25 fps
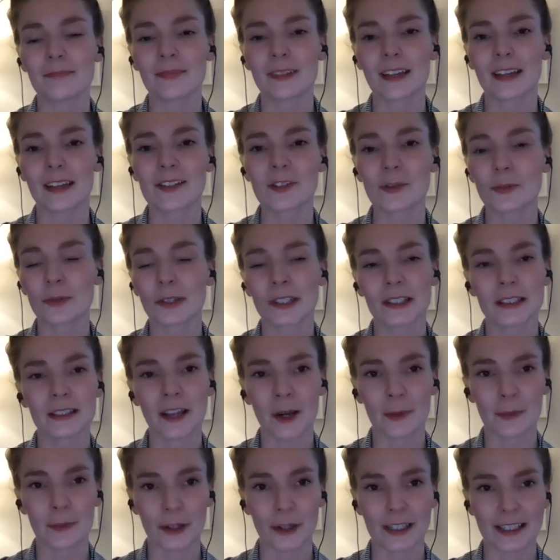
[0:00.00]
It's really
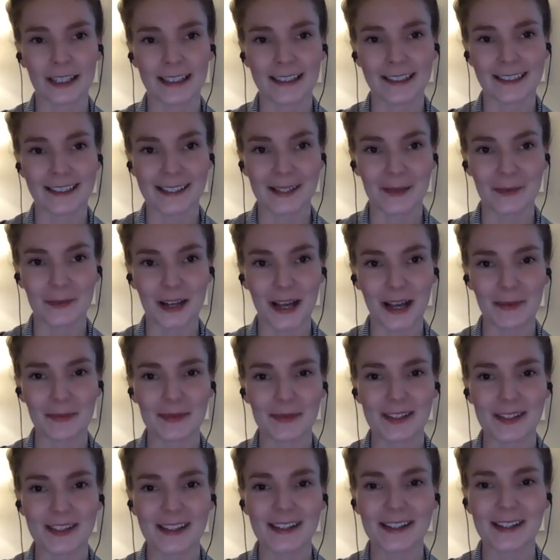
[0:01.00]
not pretty
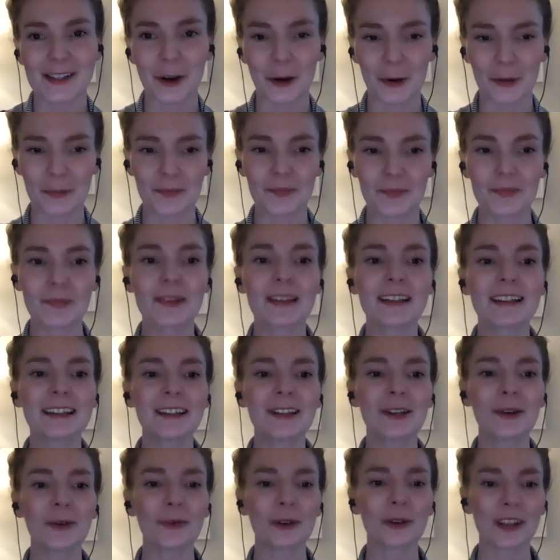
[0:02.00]
sometimes. So
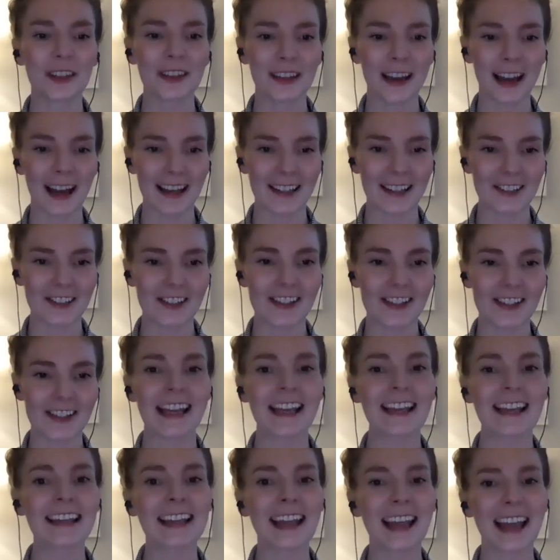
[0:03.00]
with that, just
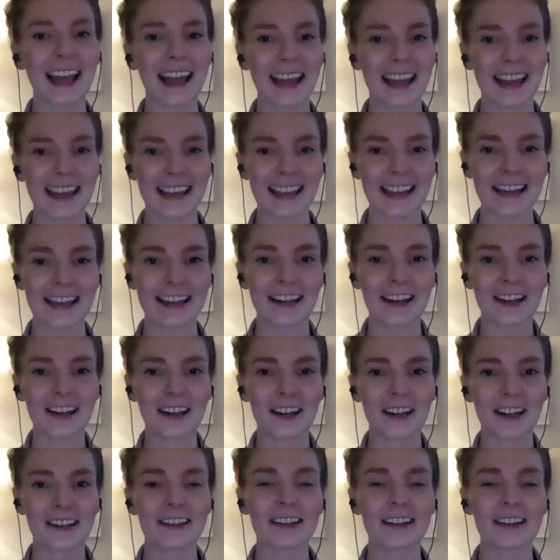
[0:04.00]
take a
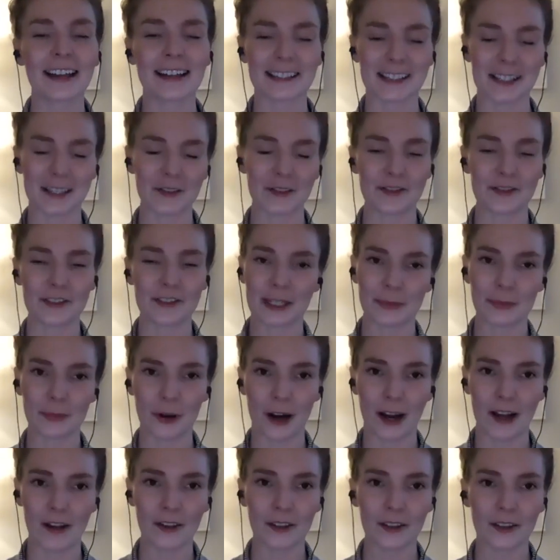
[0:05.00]
collective deep
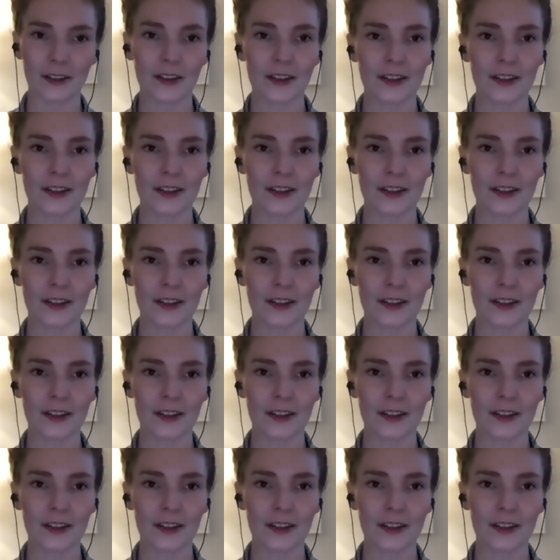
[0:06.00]
breath.